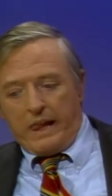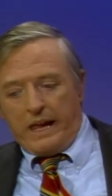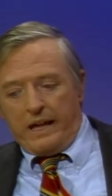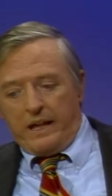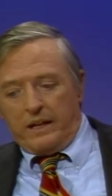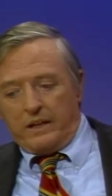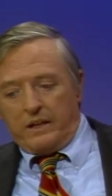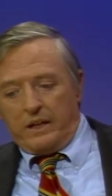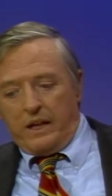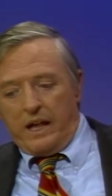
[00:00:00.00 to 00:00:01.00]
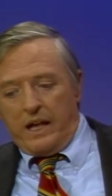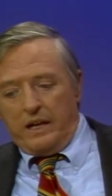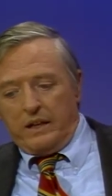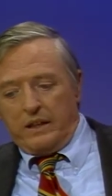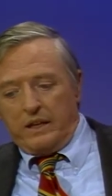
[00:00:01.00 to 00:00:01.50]
And
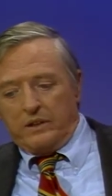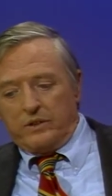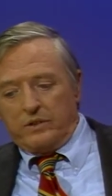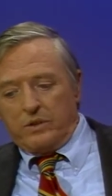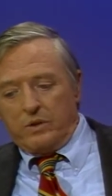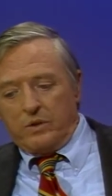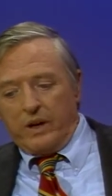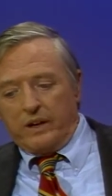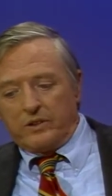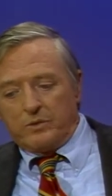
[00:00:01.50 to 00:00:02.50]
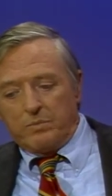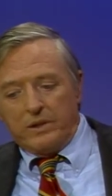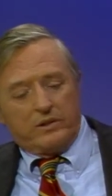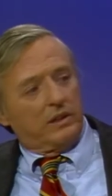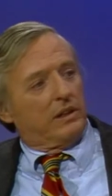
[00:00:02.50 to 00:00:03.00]
anything so
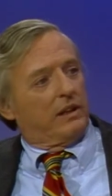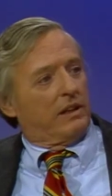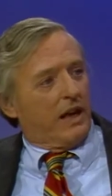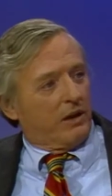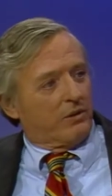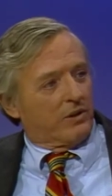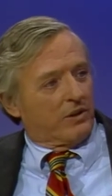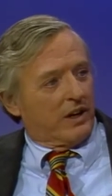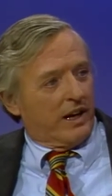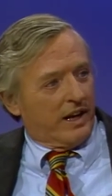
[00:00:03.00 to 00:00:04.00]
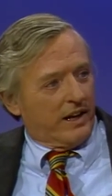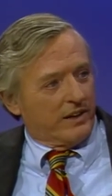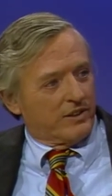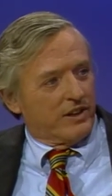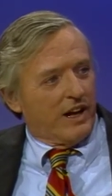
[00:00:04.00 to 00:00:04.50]
explicitly theatrical
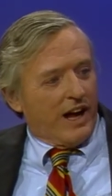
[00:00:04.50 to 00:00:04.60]
as,